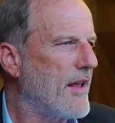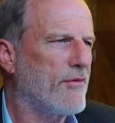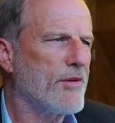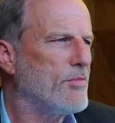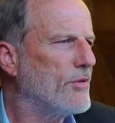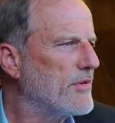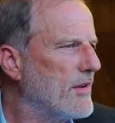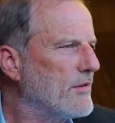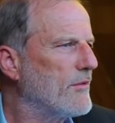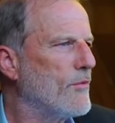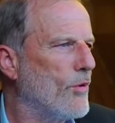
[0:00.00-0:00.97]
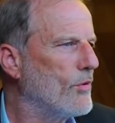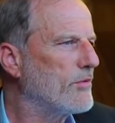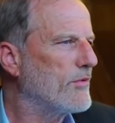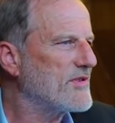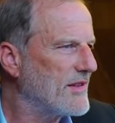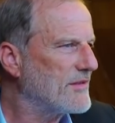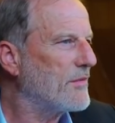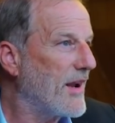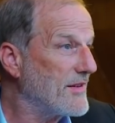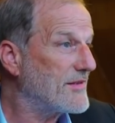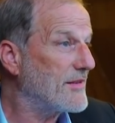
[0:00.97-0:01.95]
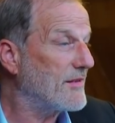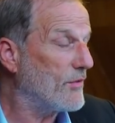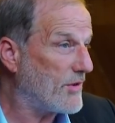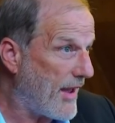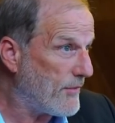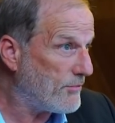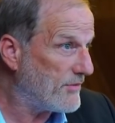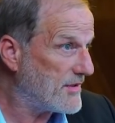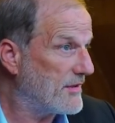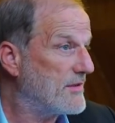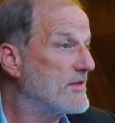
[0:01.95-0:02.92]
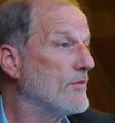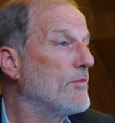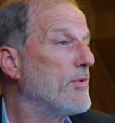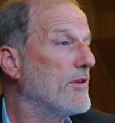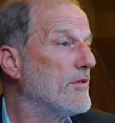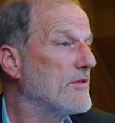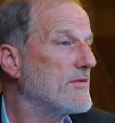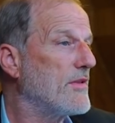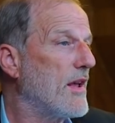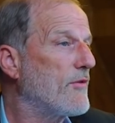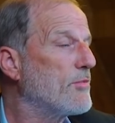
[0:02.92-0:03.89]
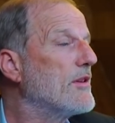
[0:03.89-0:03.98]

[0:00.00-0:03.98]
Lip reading: Everybody in the world was interested what happens in Zug because we have